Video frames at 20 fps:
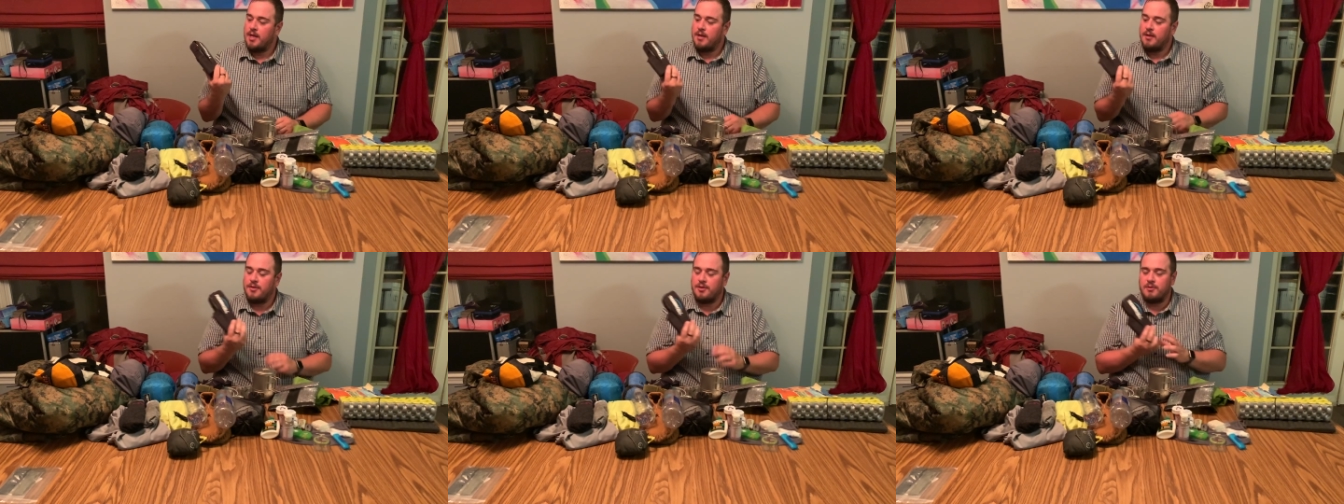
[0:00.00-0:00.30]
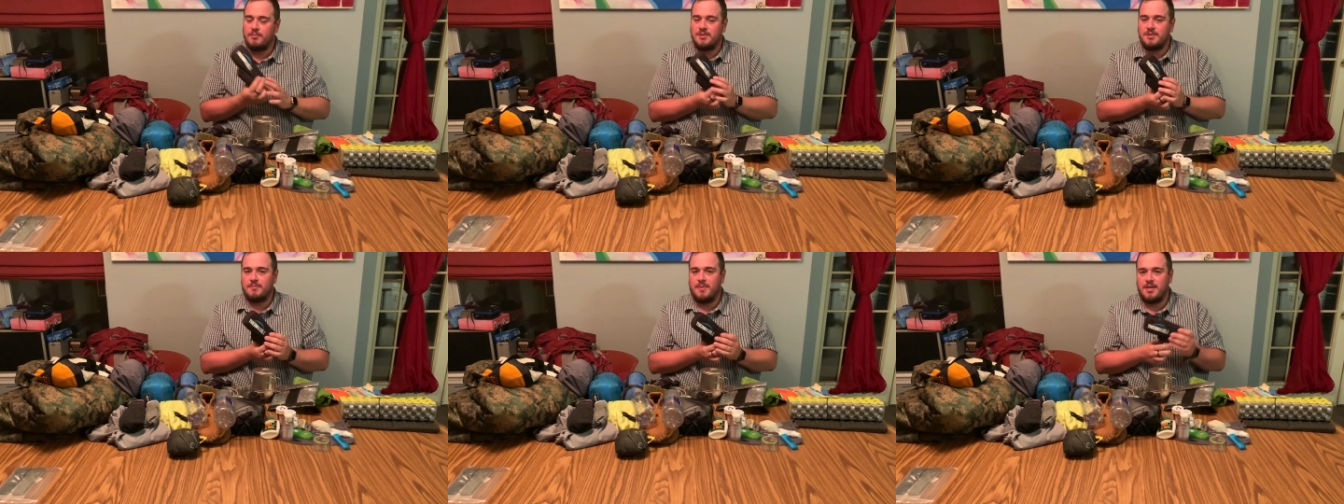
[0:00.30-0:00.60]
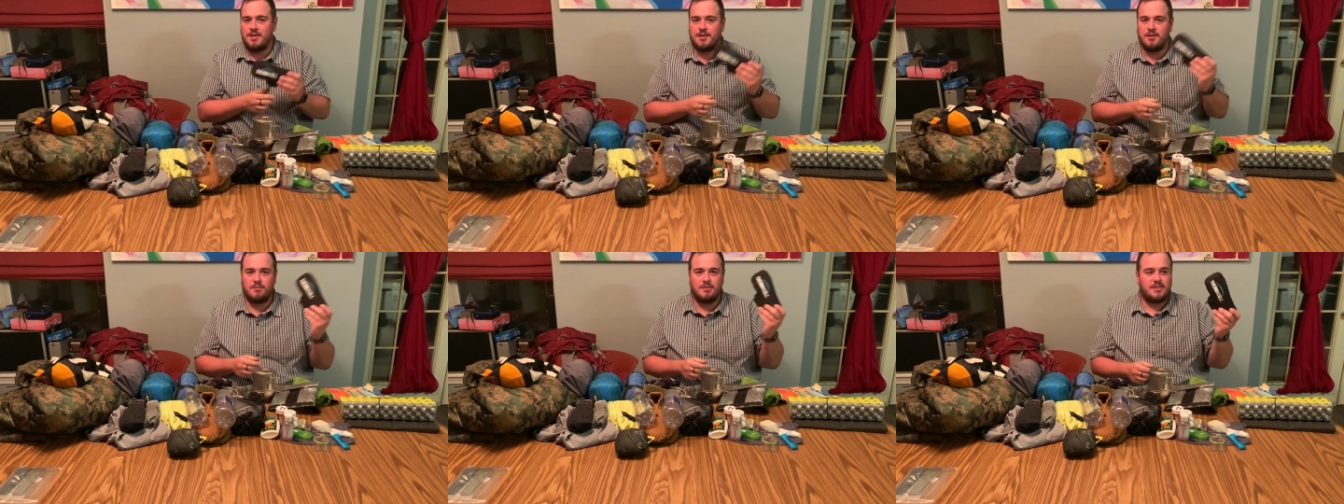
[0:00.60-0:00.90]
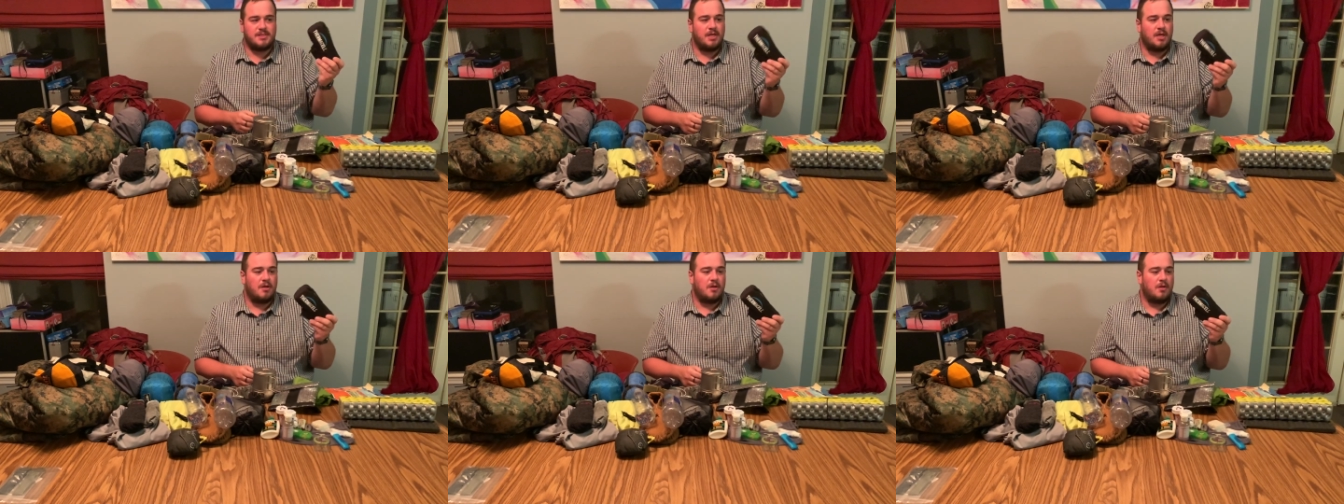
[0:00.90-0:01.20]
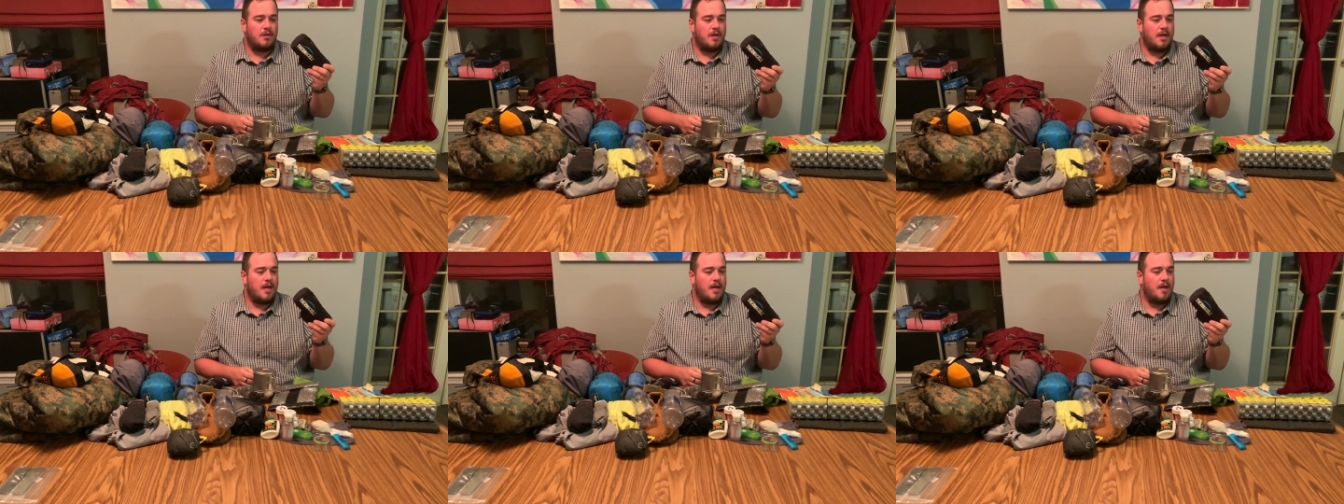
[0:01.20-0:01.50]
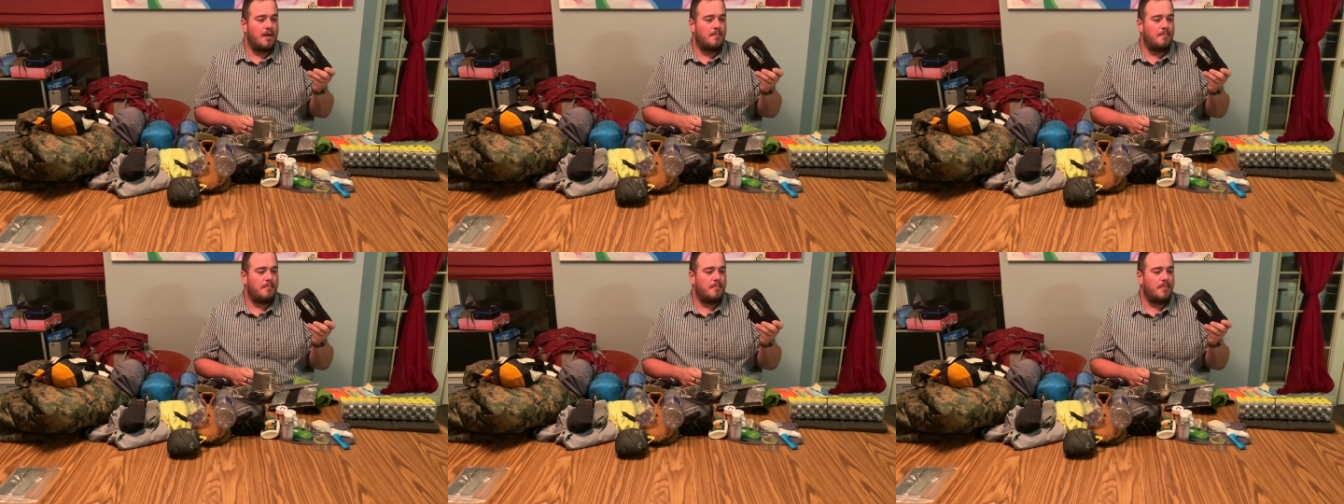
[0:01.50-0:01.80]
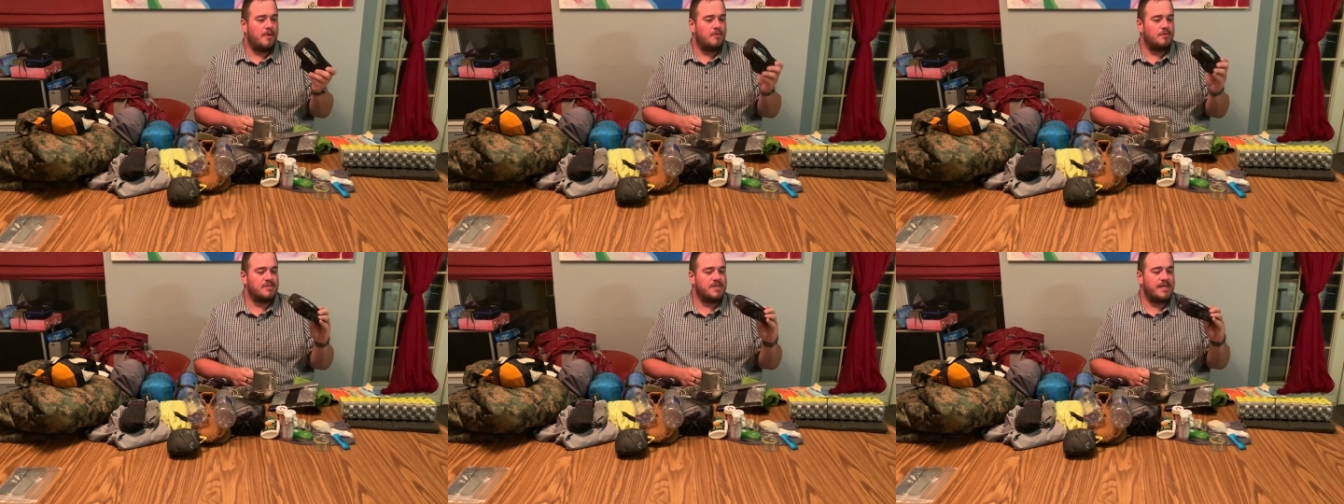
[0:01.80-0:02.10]
my Thermacell.
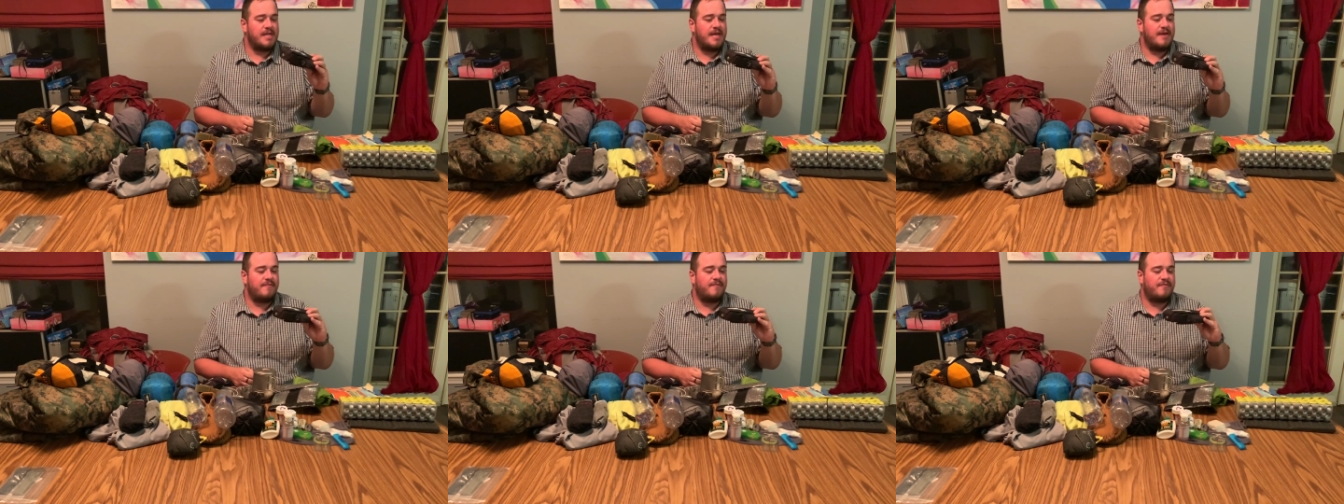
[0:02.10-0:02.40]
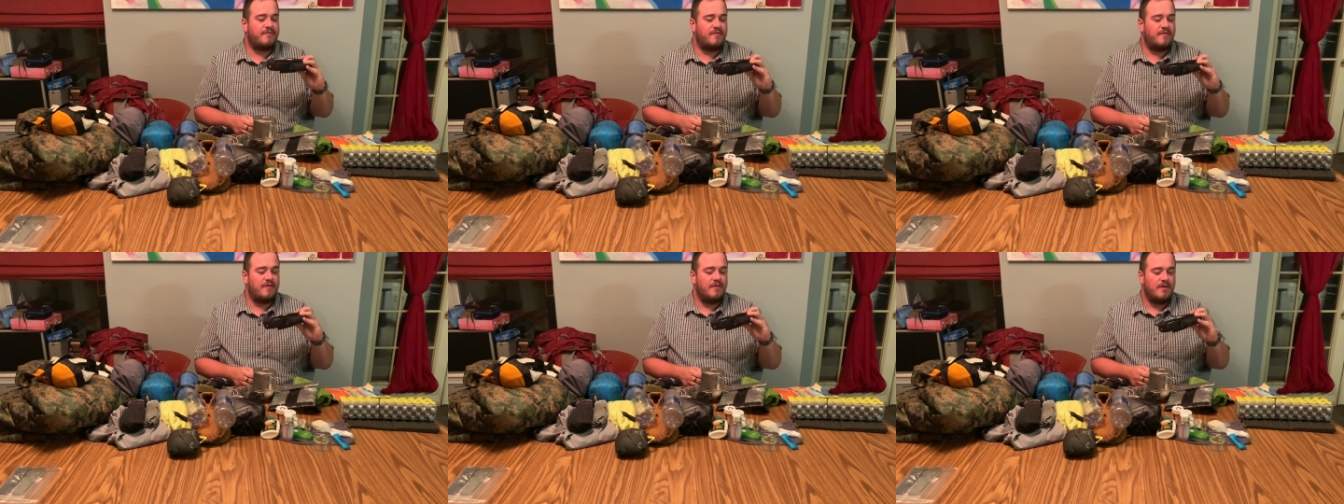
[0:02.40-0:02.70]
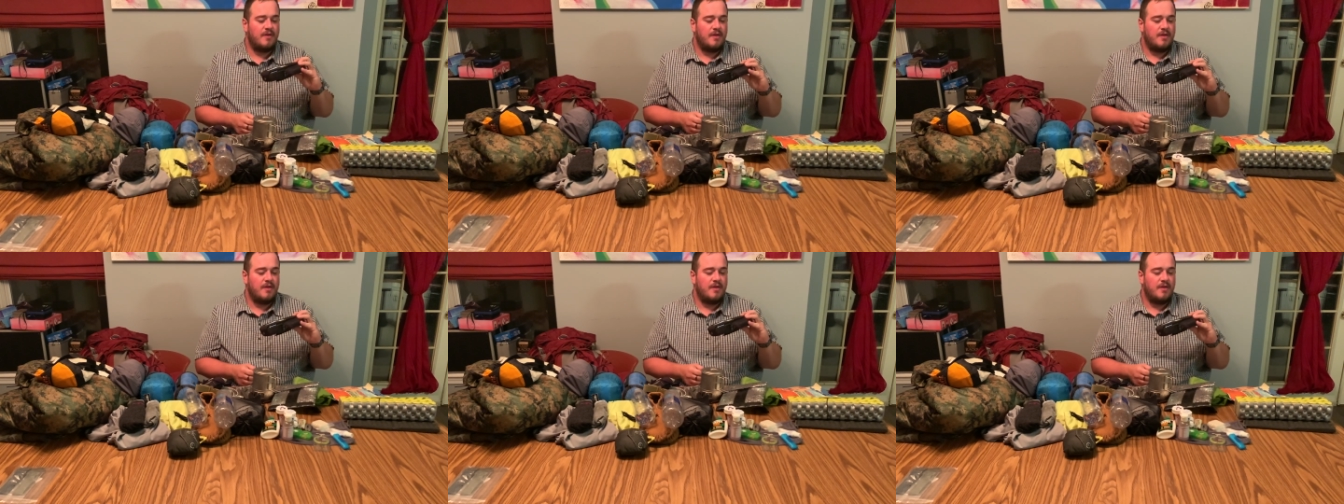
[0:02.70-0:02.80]
It was a gift.